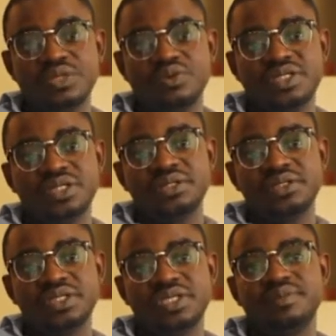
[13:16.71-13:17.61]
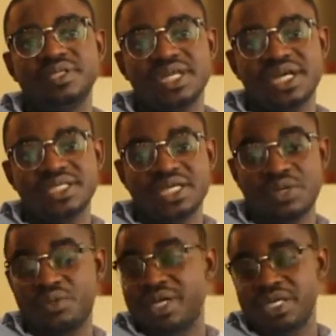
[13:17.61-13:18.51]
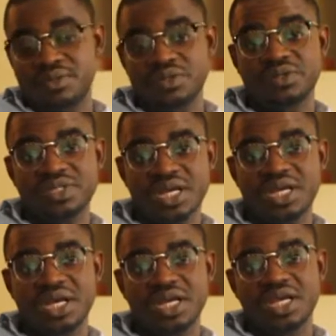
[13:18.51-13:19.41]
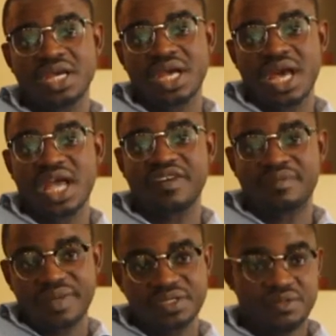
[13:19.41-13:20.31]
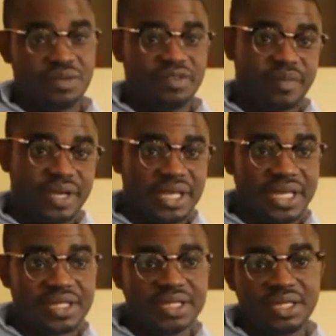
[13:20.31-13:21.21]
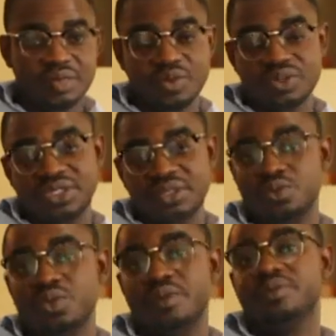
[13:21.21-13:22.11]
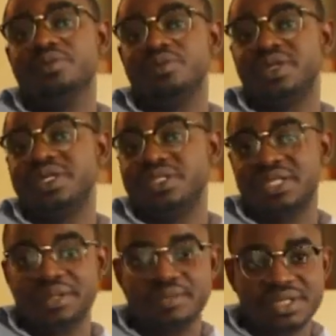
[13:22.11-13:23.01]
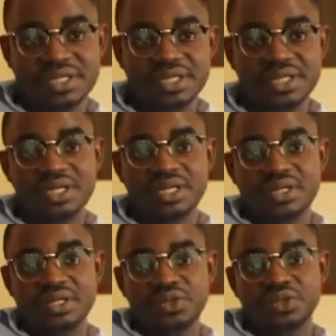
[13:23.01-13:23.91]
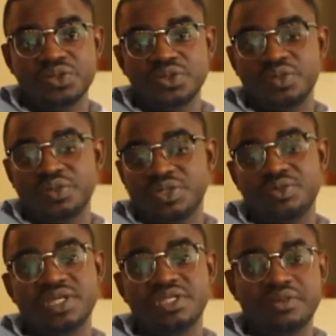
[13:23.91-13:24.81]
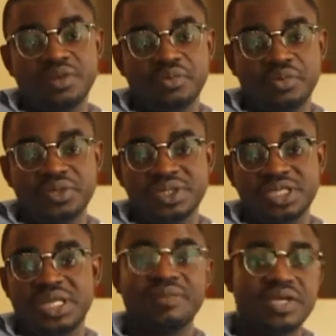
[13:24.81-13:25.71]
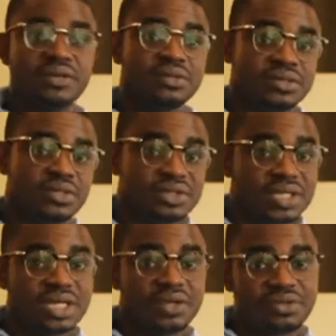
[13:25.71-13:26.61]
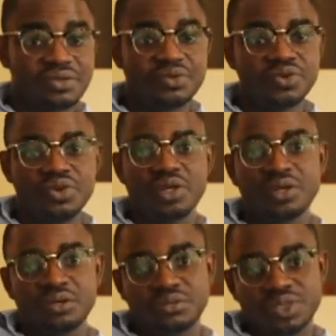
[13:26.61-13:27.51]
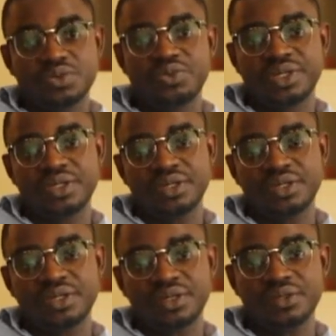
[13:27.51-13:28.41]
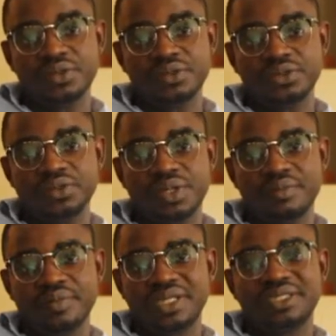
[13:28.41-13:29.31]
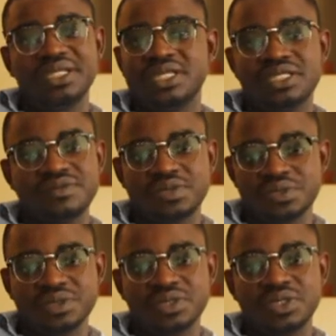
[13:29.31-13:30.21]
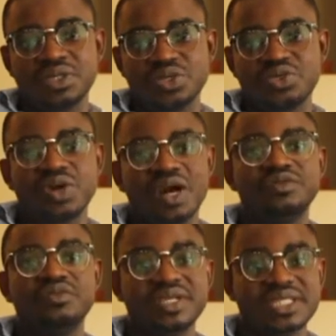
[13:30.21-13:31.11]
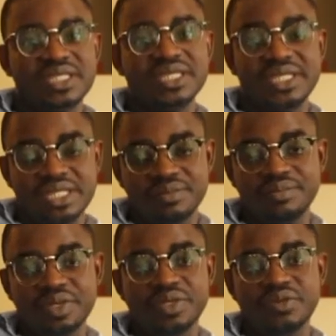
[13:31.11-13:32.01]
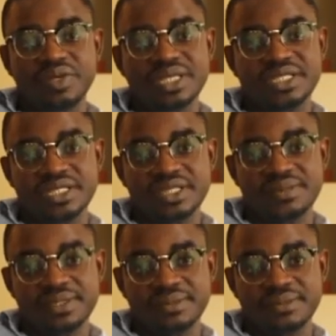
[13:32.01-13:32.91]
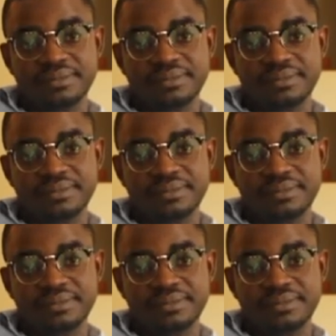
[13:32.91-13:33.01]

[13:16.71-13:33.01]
We still keep in touch, and when I came to Lusaka, I have met one of my Yali contacts who happened to work in ZMBC. You know, so networking is very important, and I'm here in Lusaka through networking, you know. So as an individual, you have to maintain and keep relationships.